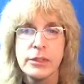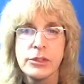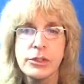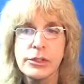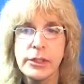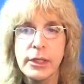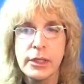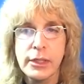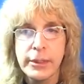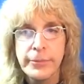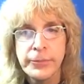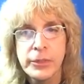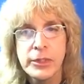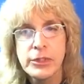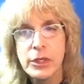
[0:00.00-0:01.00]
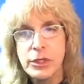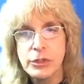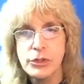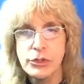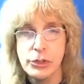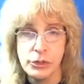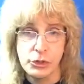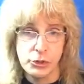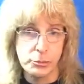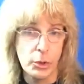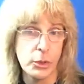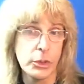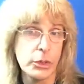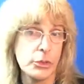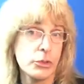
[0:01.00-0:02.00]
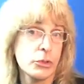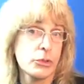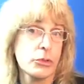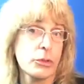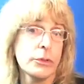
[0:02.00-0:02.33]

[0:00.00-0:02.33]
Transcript: just like the doctor said smoking is